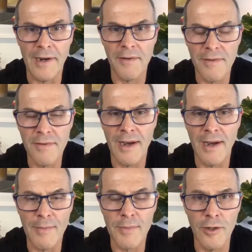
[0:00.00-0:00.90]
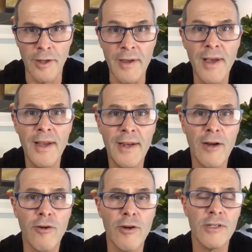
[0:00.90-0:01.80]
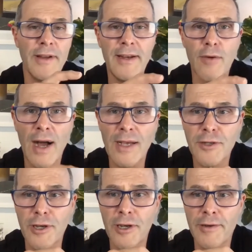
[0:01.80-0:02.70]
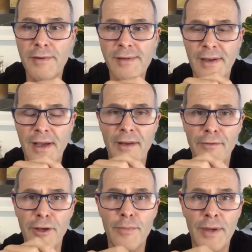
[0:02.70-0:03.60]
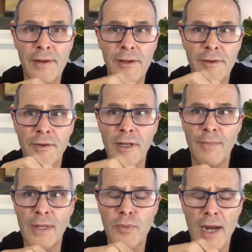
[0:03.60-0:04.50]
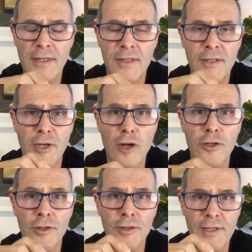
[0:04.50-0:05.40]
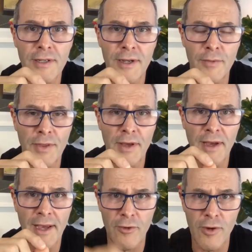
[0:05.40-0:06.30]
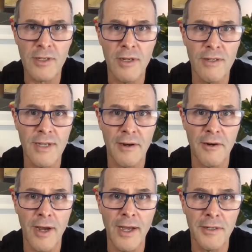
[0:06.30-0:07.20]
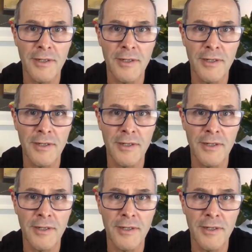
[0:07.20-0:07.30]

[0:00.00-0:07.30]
Yeah, absolutely. Now, Chris, I need to ask you, you've clearly been practicing social distancing with a hairdresser, is that correct?